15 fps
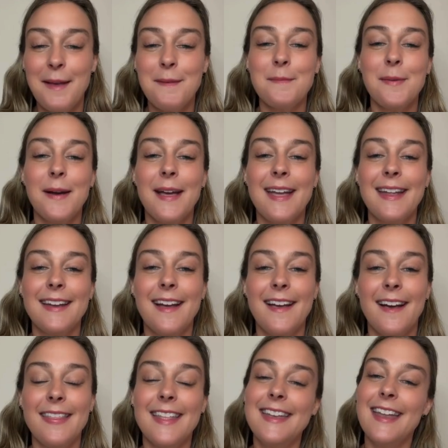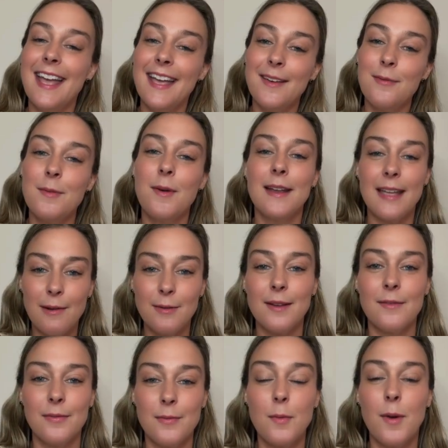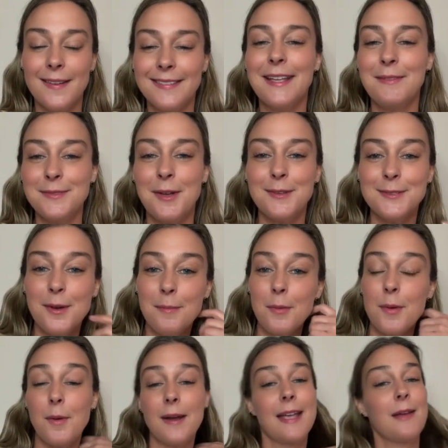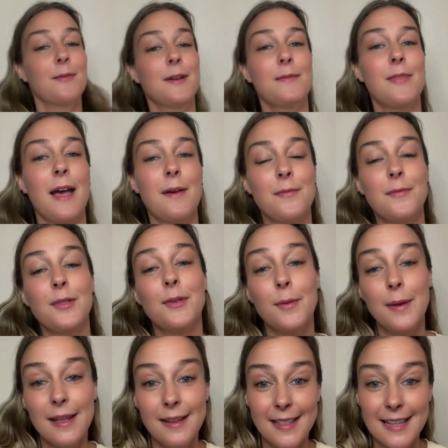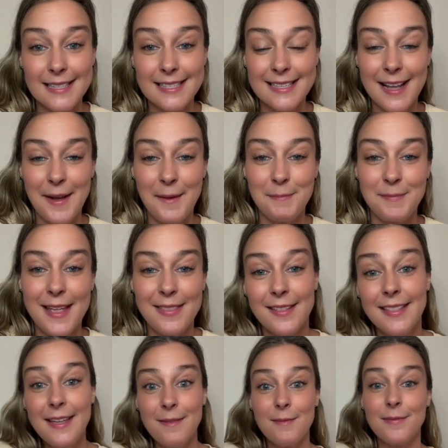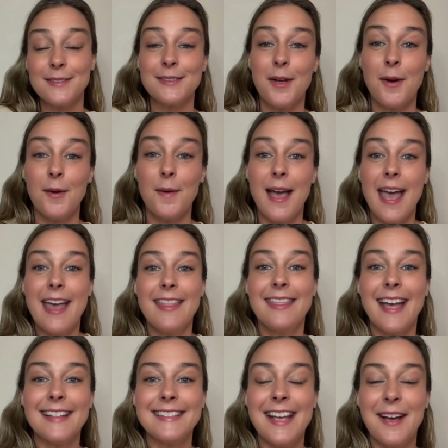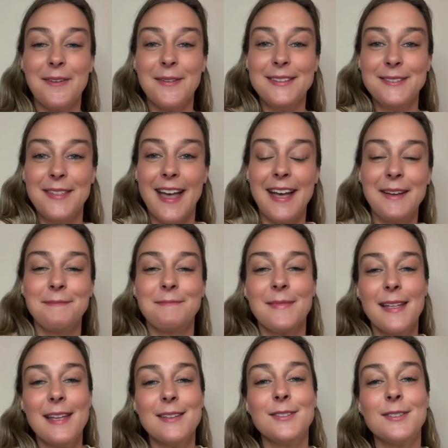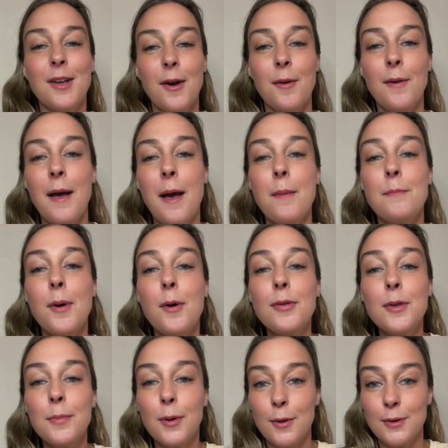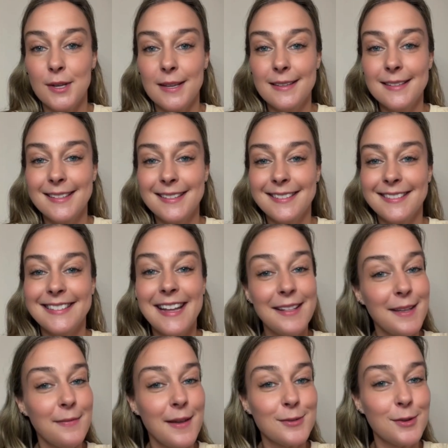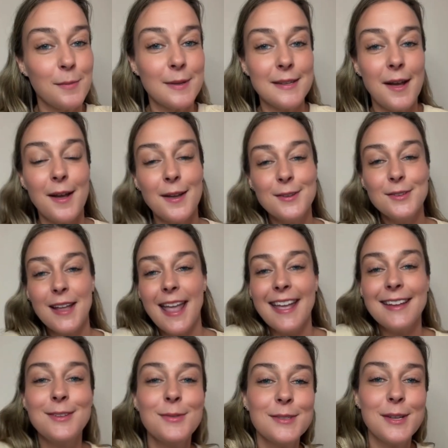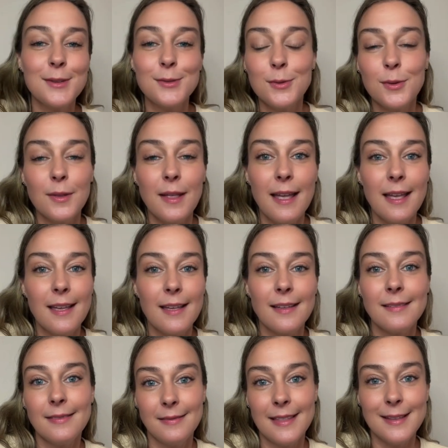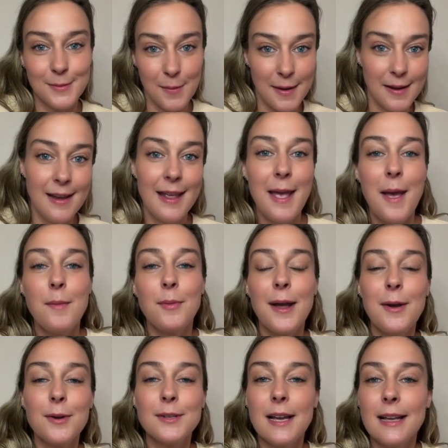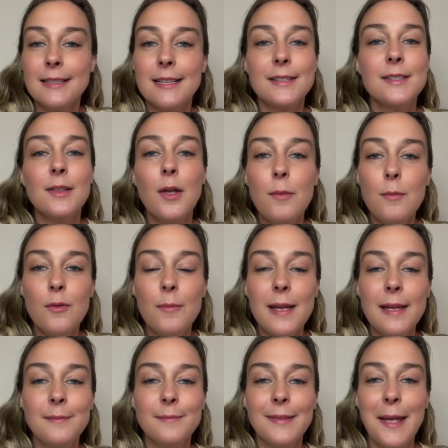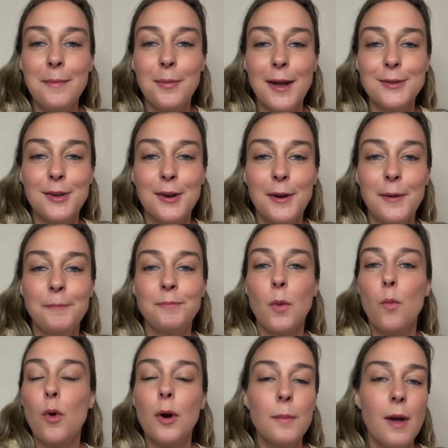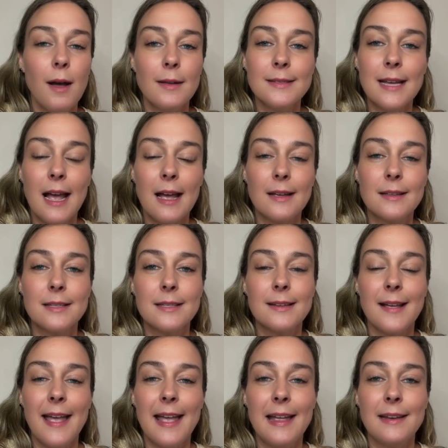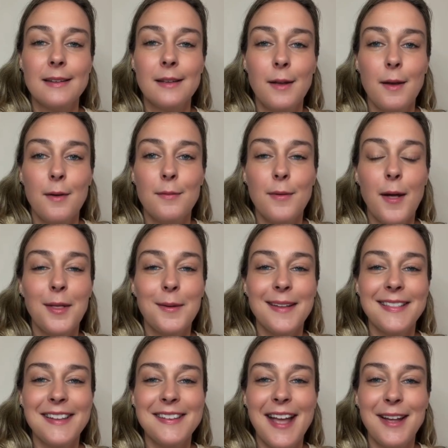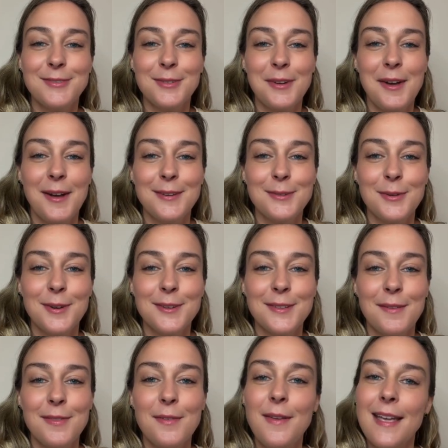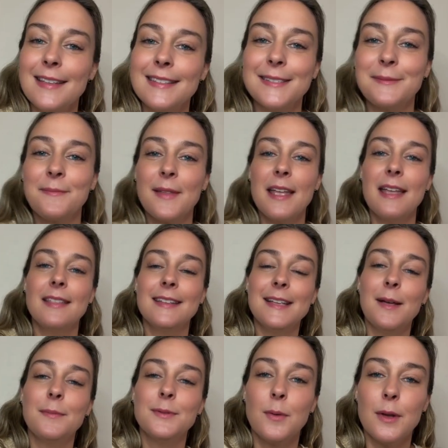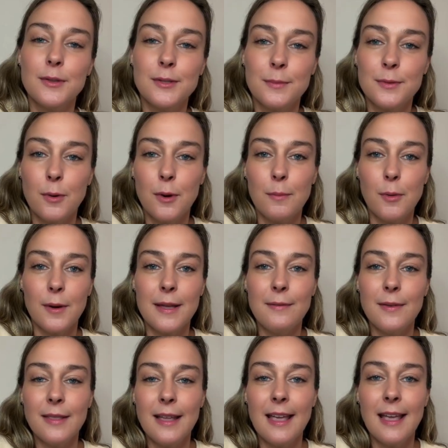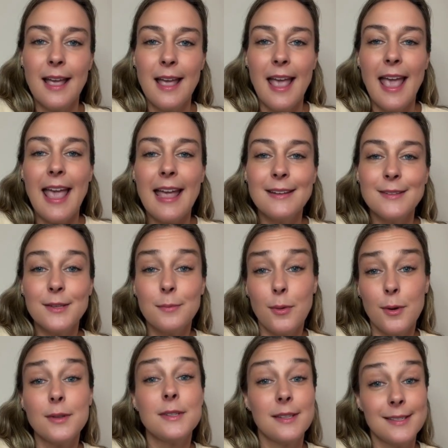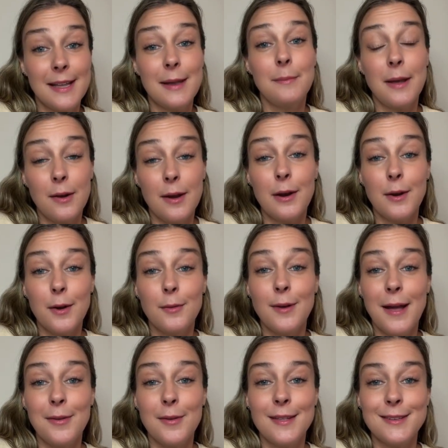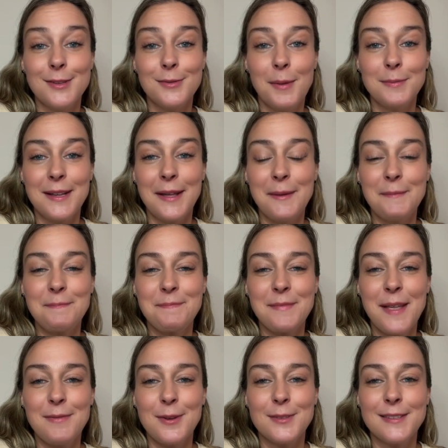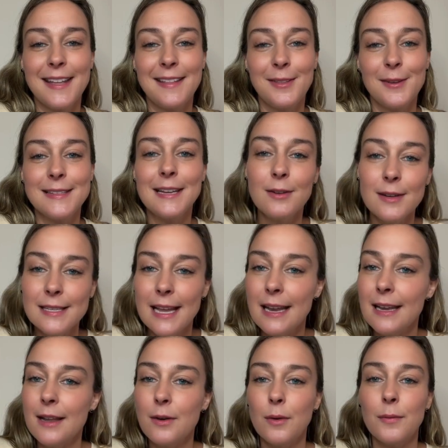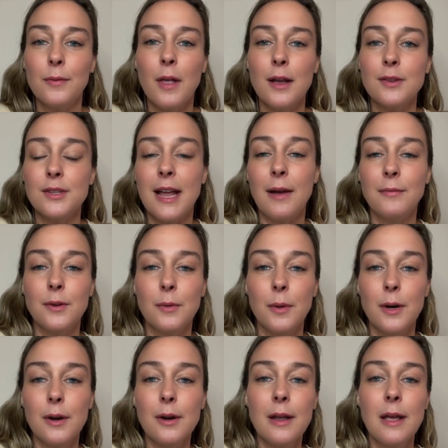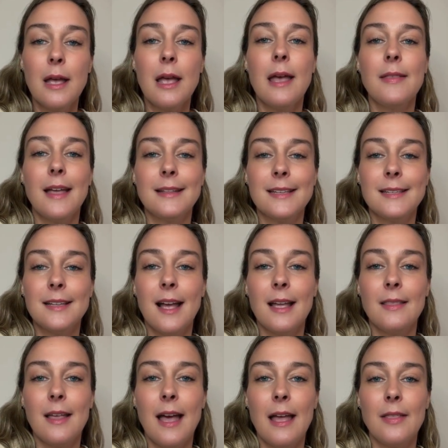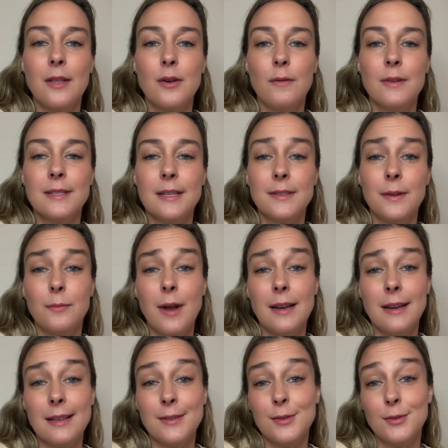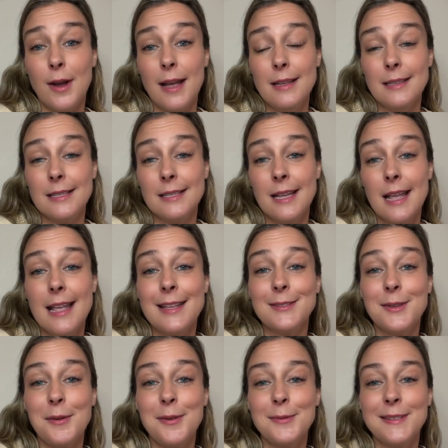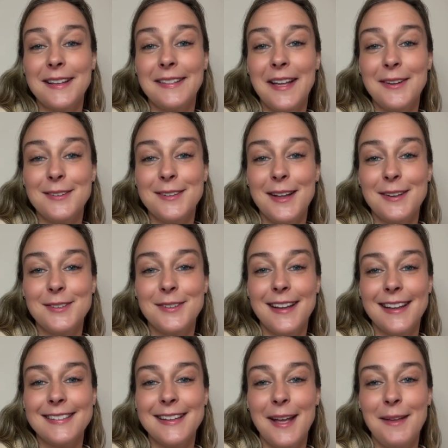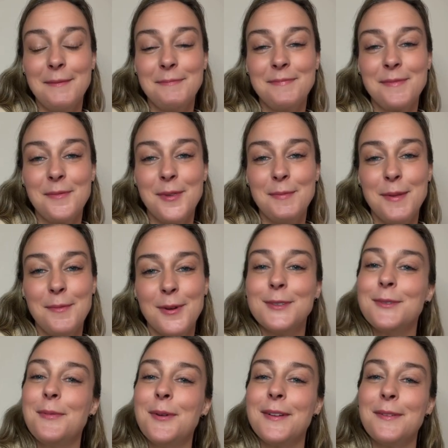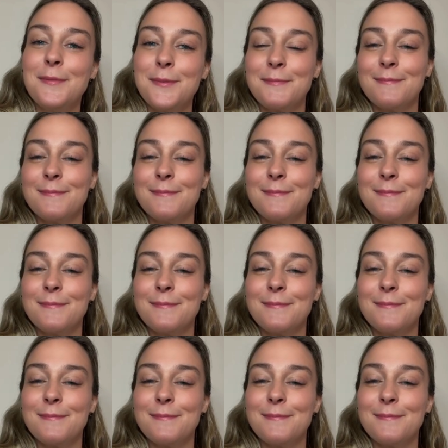But on the neck, we want to lift also, but we want to get rid of that fluid that's in the lymph. So that's how we do that. So both approaches, daily facial massage and using a tool like this one, prioritizes slow movement, light pressure, warm contact, and following the natural contours of the face. This helps oils absorb more evenly, and it supports the skin barrier rather than disrupting it. If your skin looks irritated or flushed afterward, that's a sign that the nervous system read it as stress. So using a lighter touch next time would be more supportive.